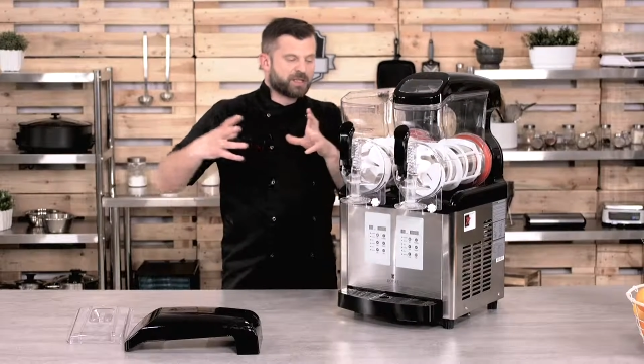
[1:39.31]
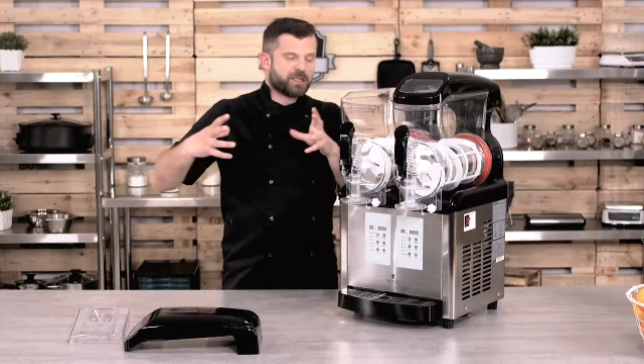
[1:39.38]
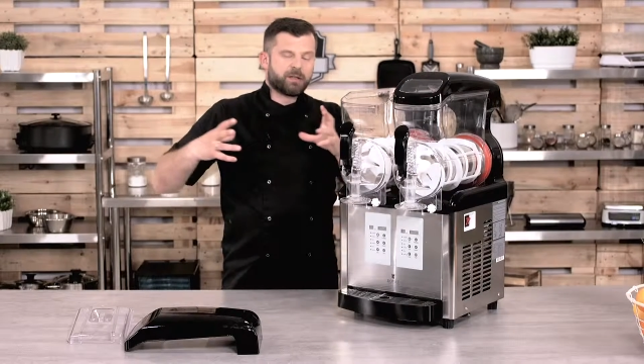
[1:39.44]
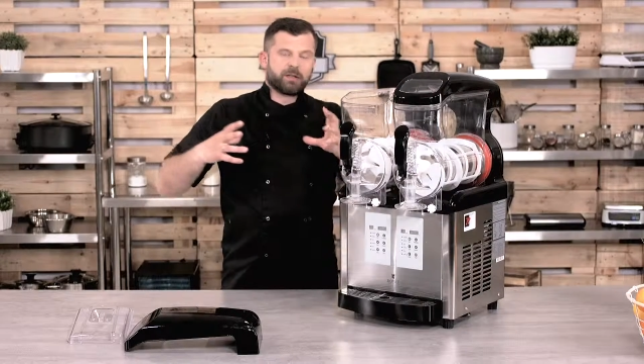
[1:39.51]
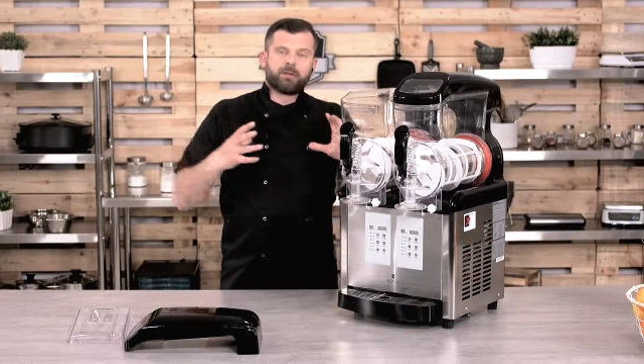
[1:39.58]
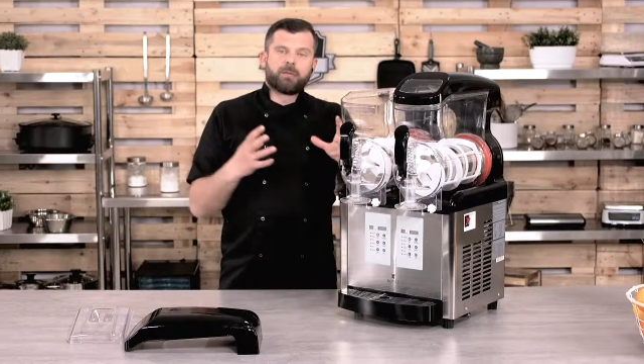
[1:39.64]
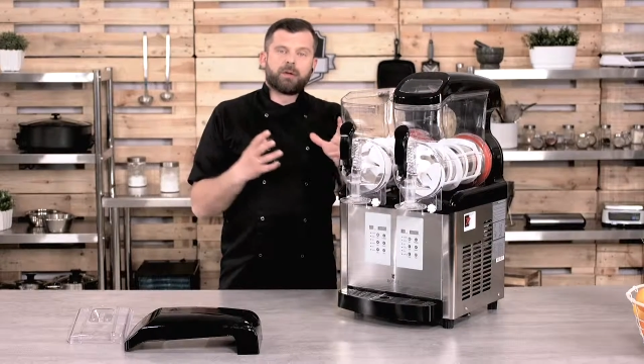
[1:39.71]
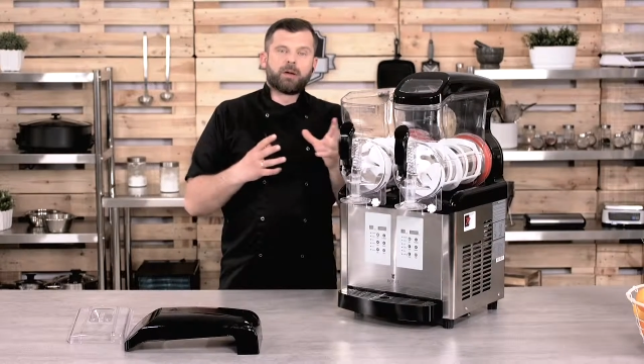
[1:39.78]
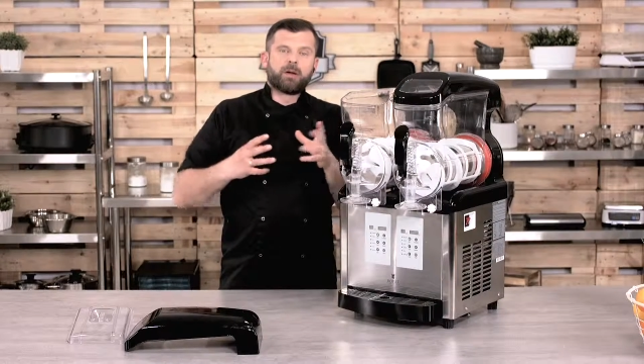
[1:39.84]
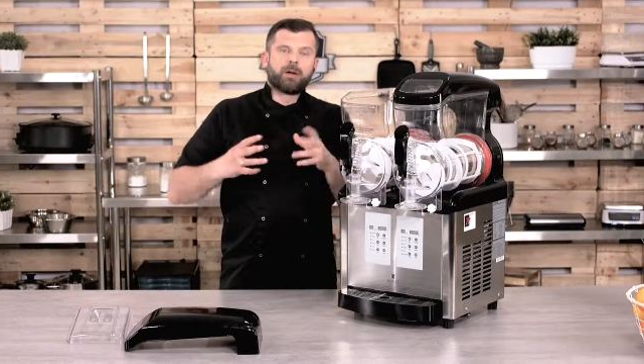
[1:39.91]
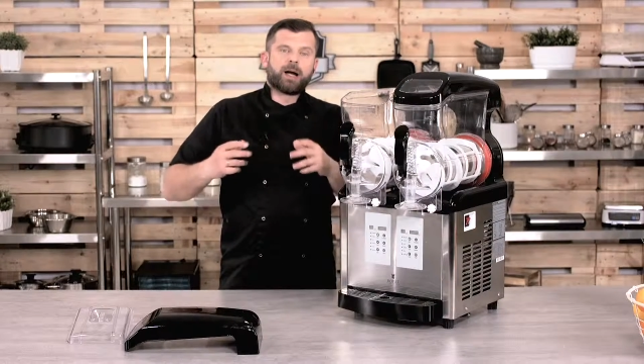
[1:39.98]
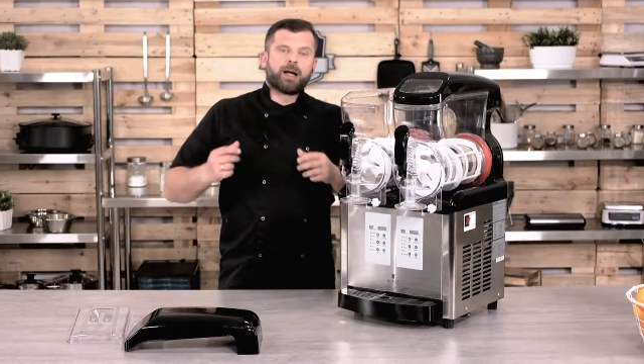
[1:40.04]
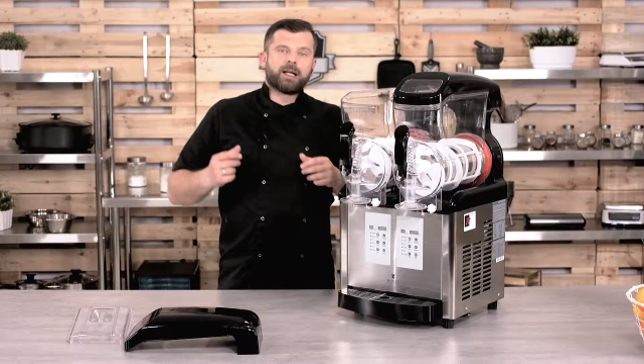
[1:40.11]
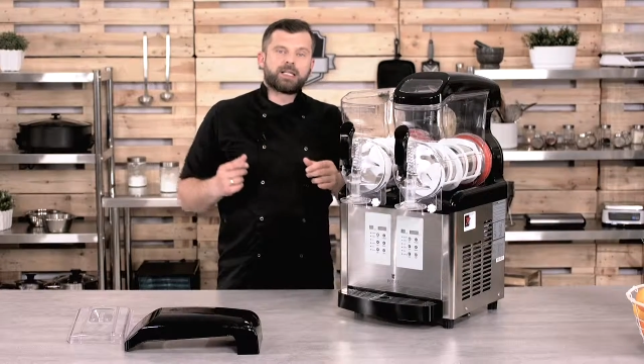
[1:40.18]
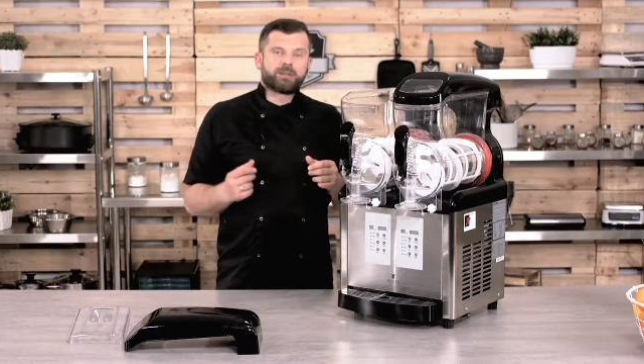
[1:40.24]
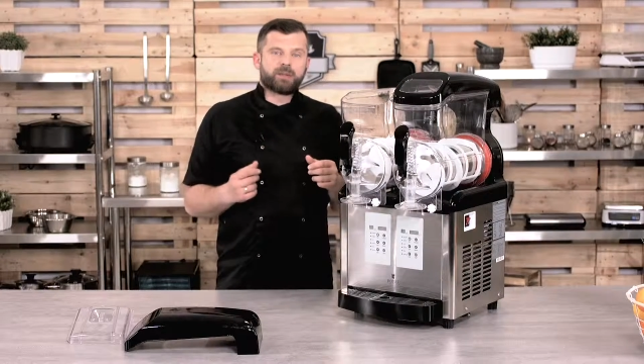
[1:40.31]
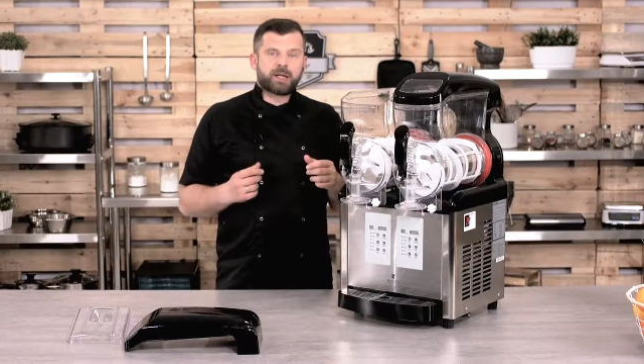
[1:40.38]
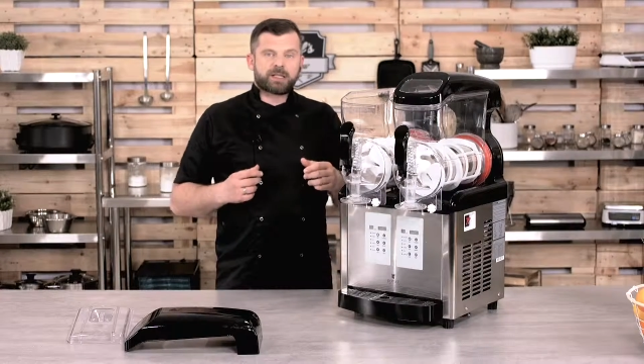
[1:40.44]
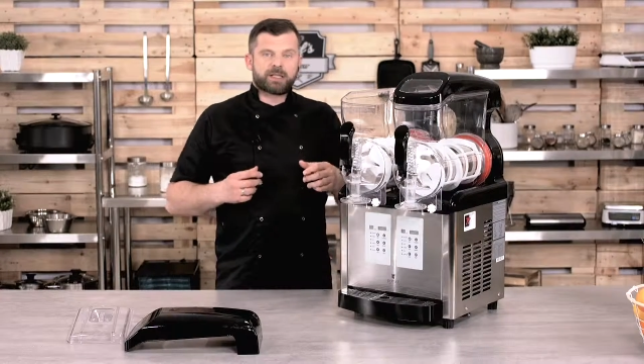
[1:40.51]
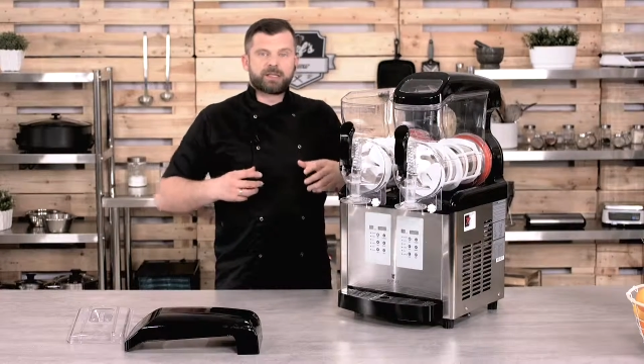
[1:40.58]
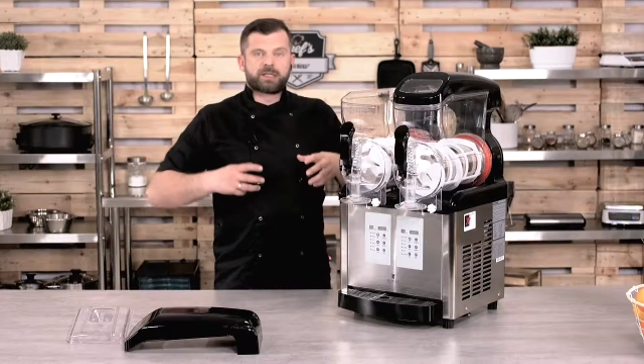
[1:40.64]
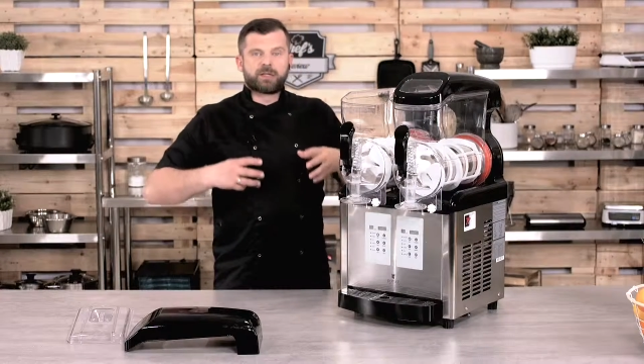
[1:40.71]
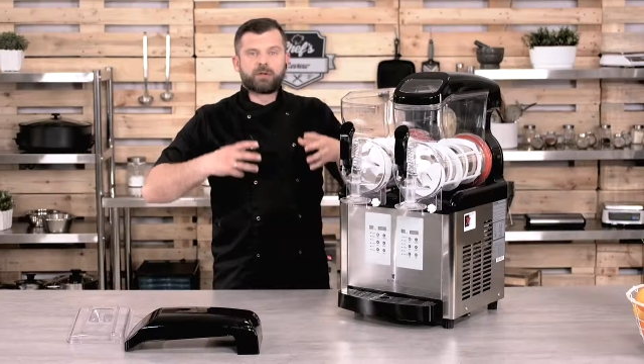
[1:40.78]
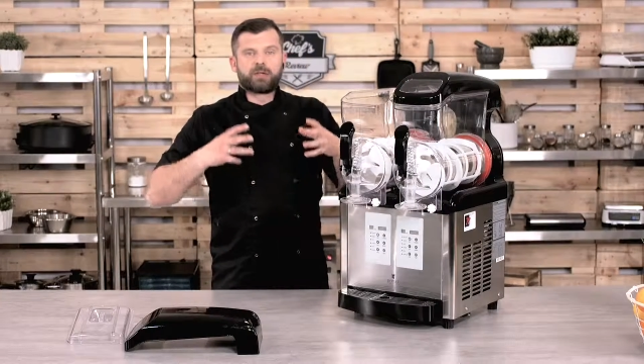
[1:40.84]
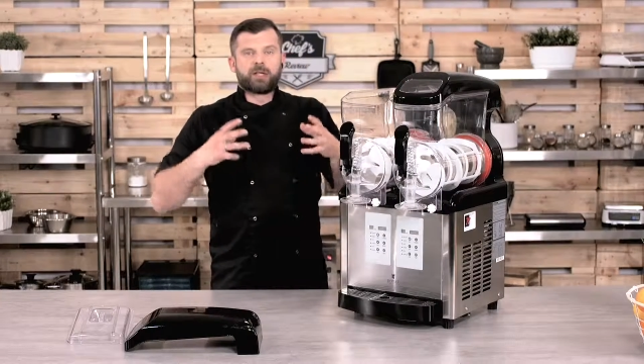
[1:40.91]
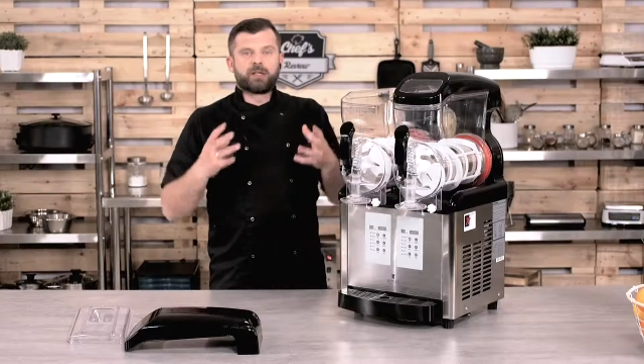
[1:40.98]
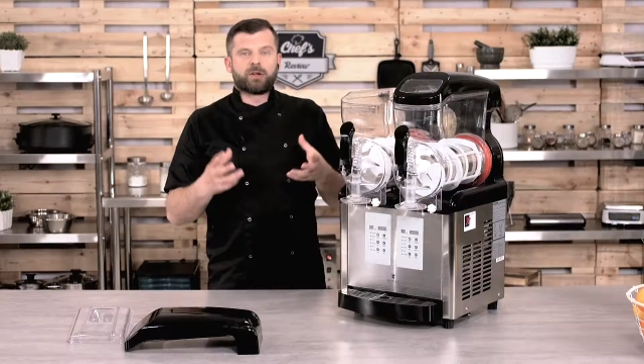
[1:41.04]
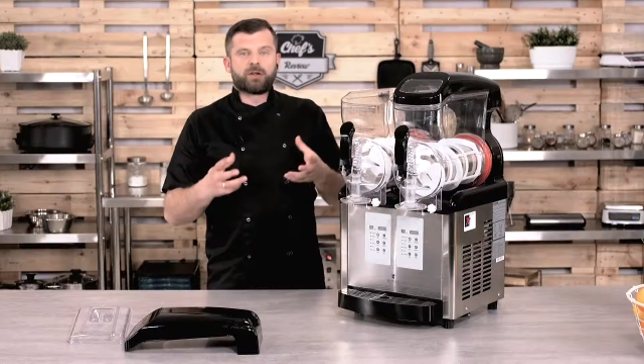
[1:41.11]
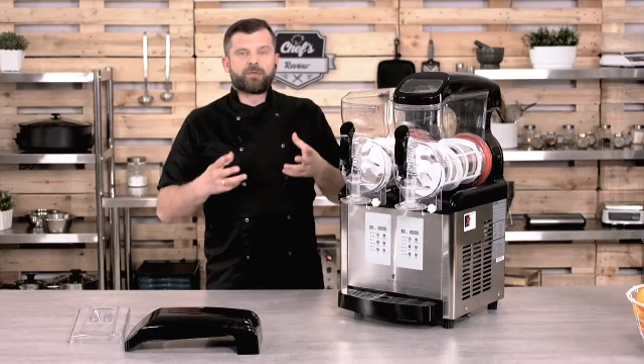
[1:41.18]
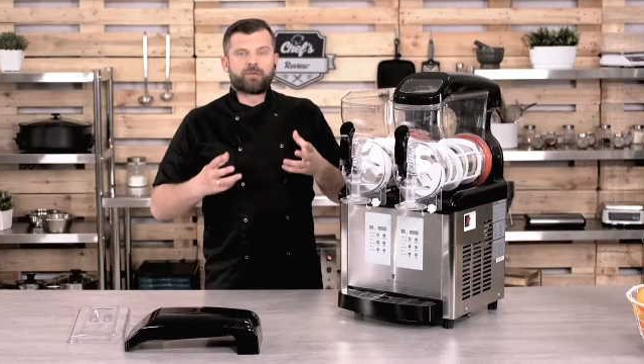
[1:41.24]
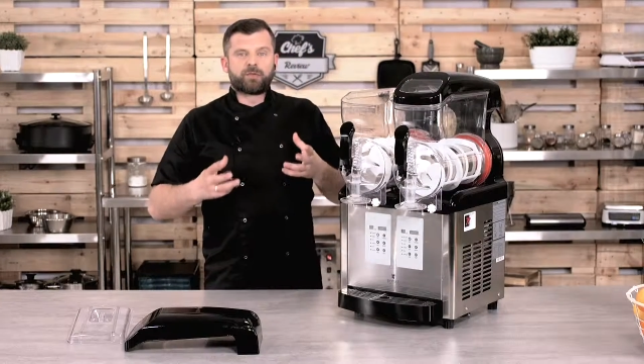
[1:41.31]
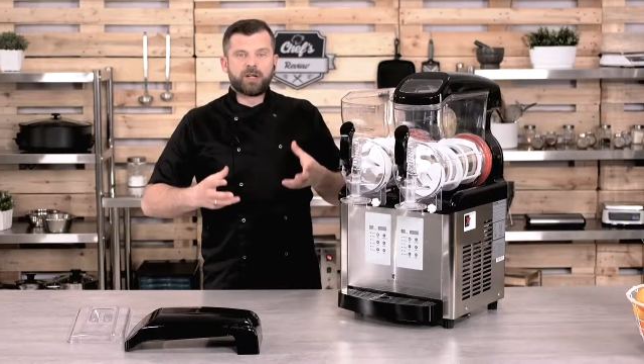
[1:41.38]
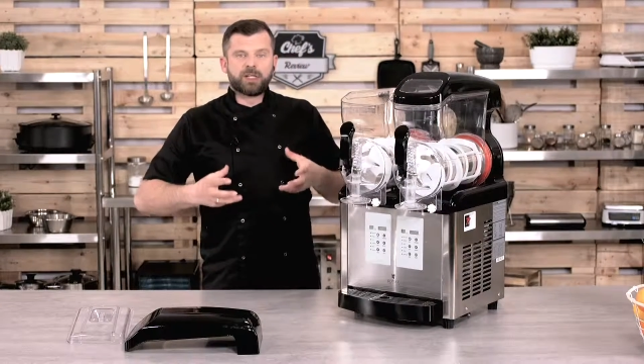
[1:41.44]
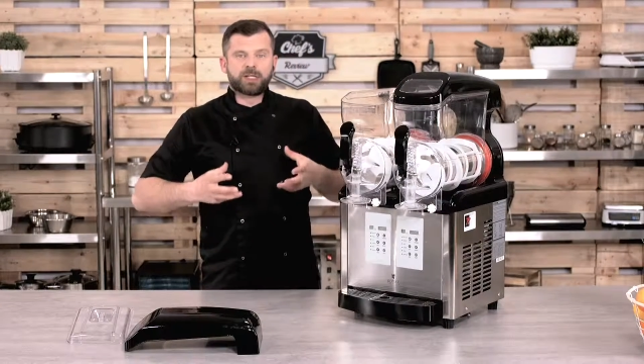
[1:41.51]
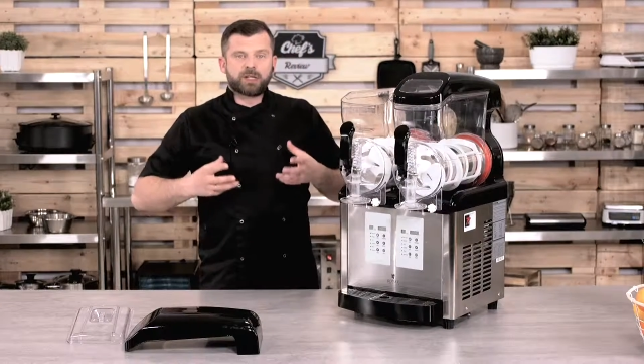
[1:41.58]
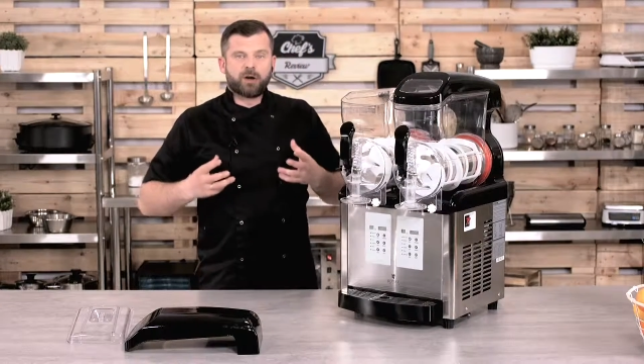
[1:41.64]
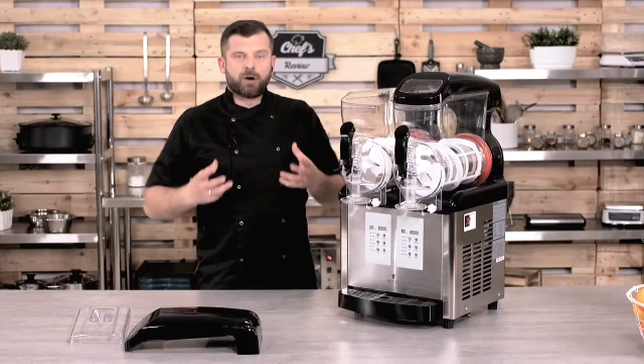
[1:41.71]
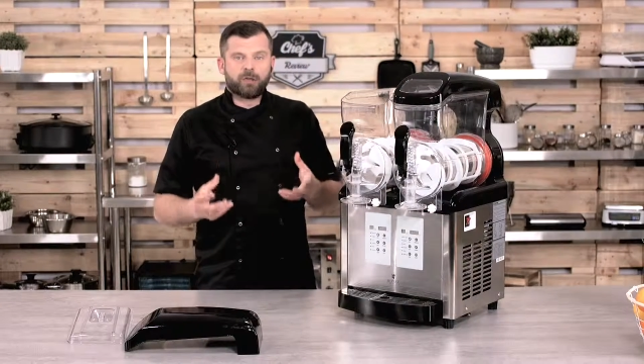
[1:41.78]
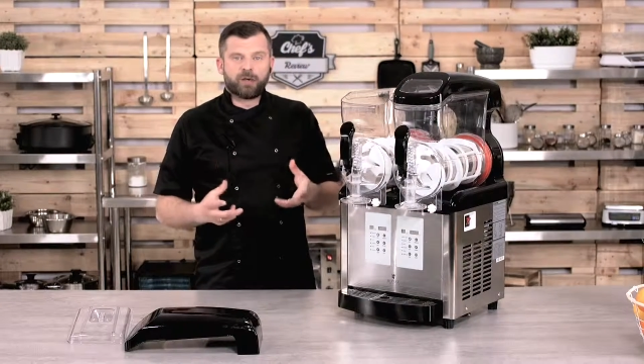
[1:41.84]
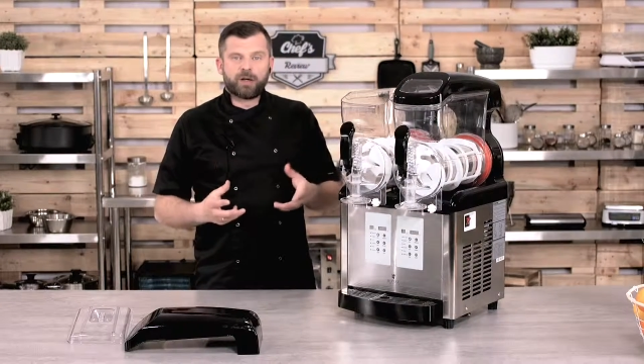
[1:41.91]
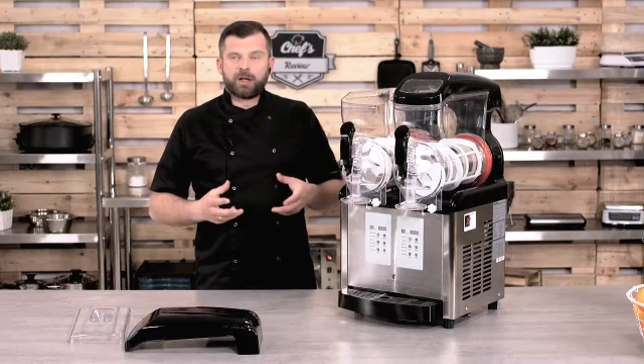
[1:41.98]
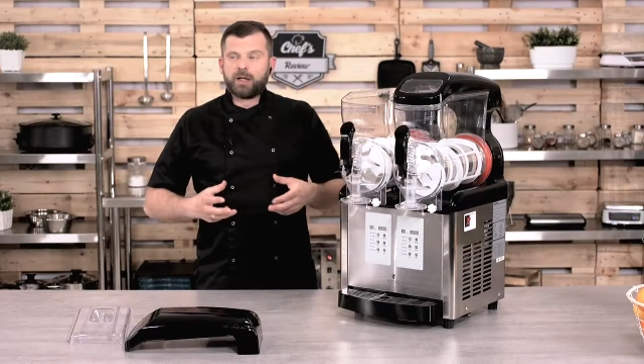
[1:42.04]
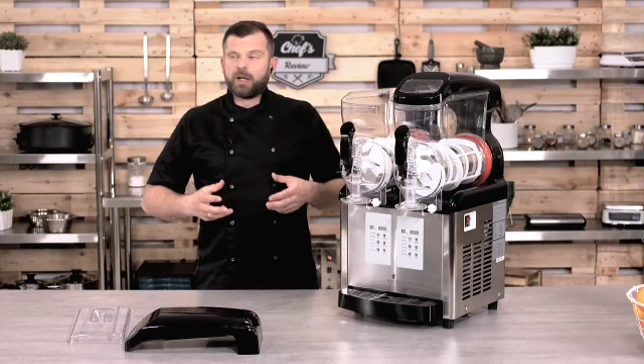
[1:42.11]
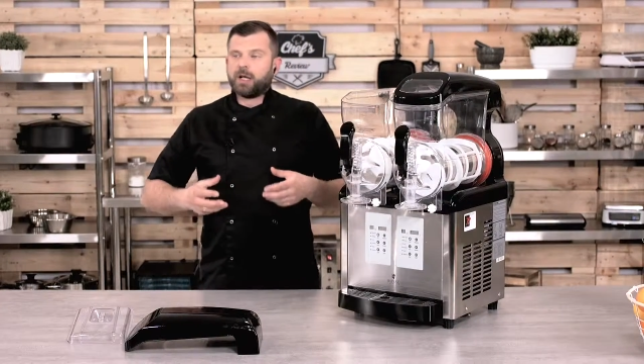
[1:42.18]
the ice masses so they don't freeze over